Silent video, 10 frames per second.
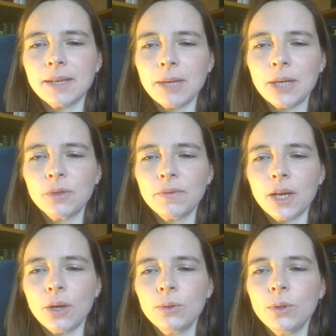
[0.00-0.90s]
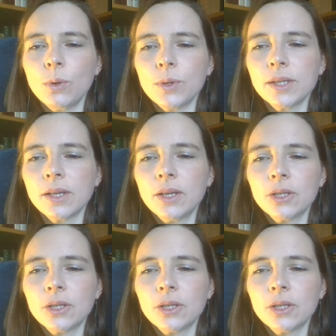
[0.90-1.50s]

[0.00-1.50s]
them out of their own laws,